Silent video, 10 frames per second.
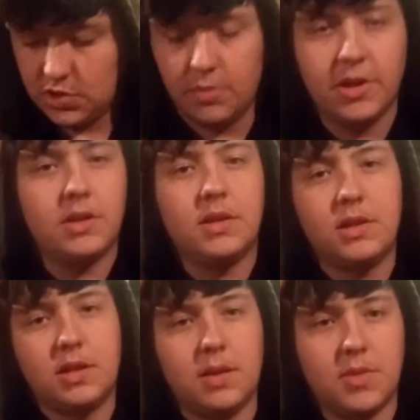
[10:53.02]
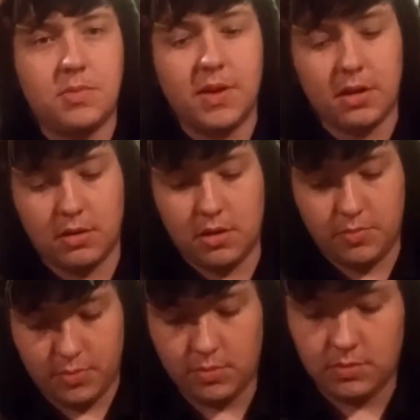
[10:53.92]
So I'm going to tape this back
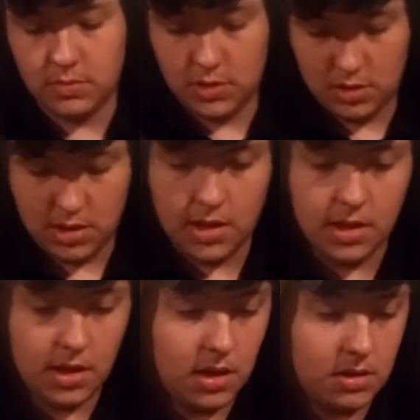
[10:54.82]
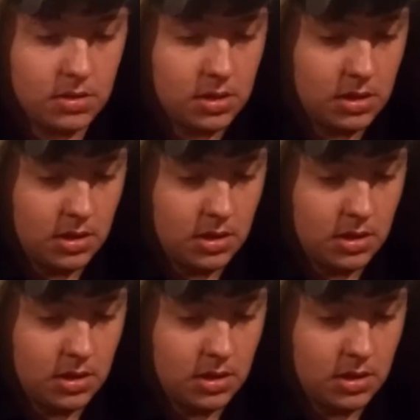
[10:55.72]
up, and then